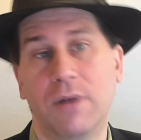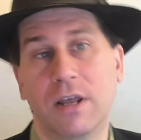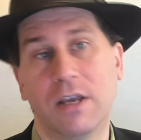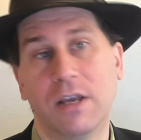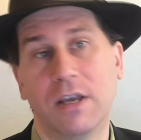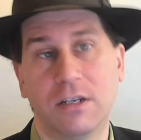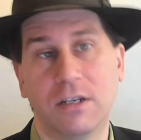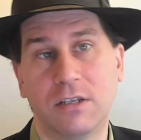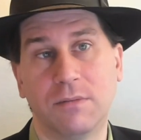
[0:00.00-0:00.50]

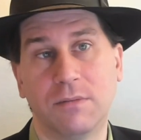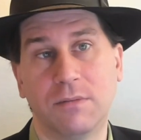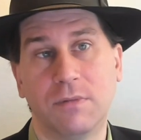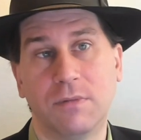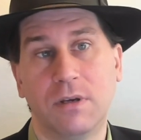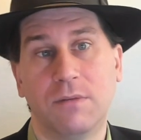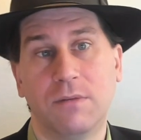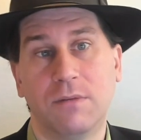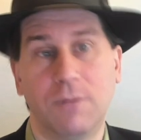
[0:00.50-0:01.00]
against them
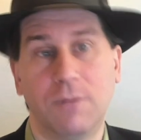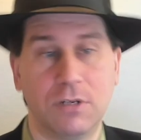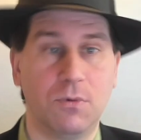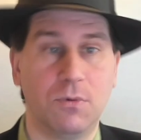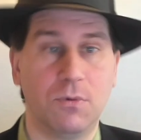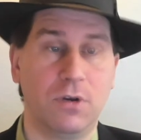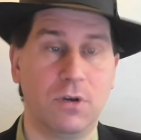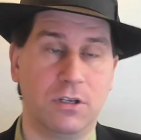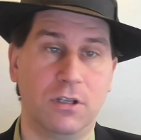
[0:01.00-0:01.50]
much
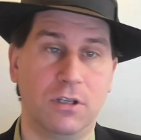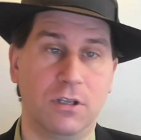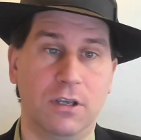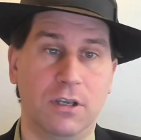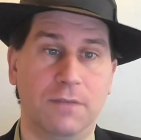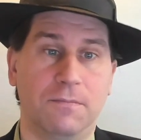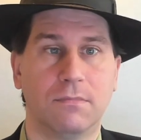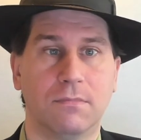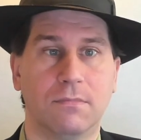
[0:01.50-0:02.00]
more easily.
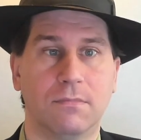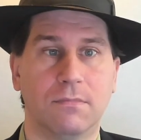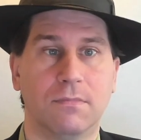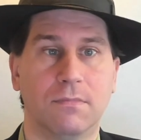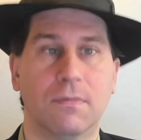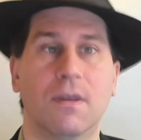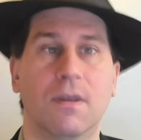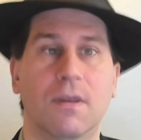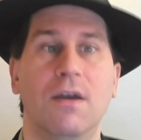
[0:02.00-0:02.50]

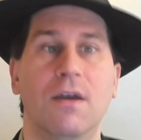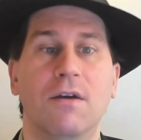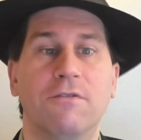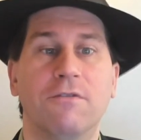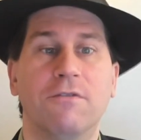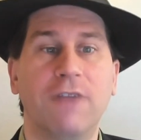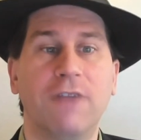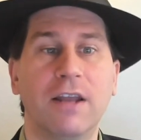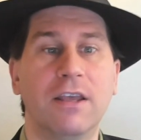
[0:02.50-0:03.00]

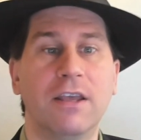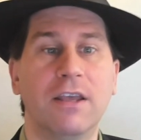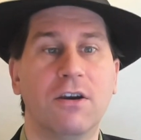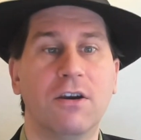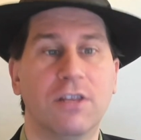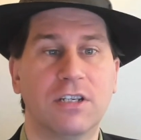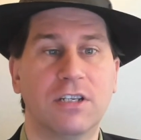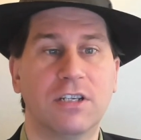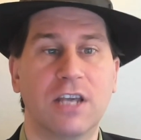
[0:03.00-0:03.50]
Finally,
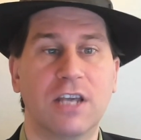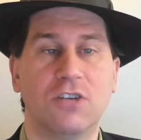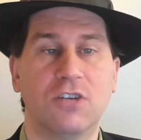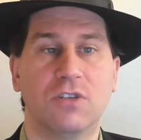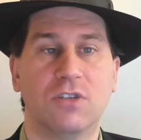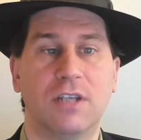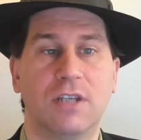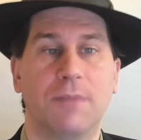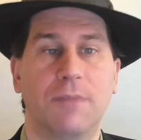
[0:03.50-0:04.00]
on the schedule
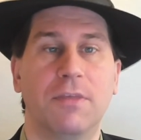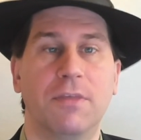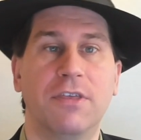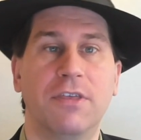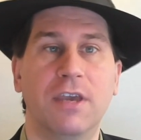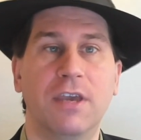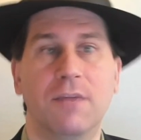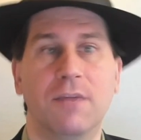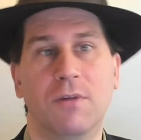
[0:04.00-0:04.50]
step, the
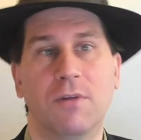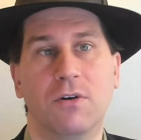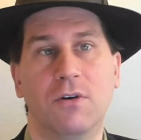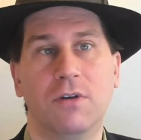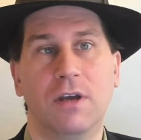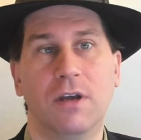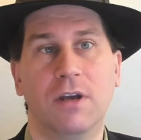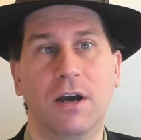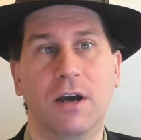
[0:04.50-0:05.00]
thinking
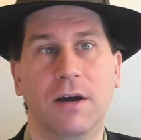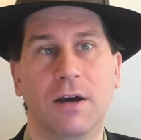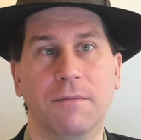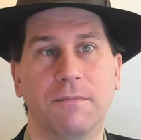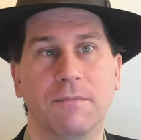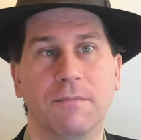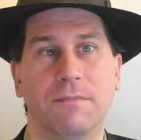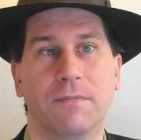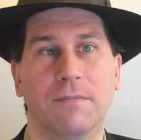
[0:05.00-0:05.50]
mode,
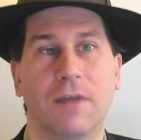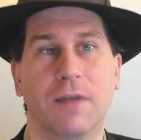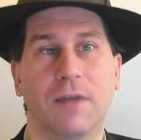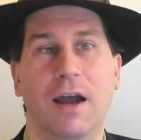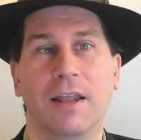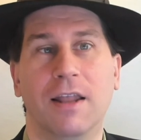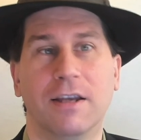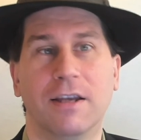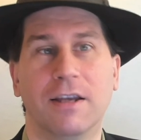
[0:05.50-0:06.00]

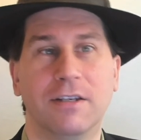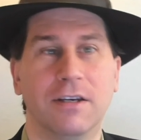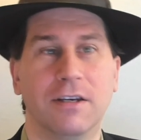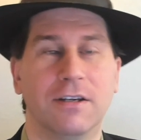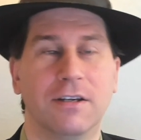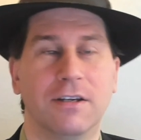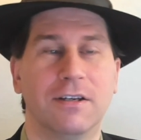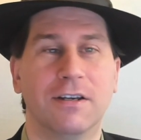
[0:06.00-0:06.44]
I like to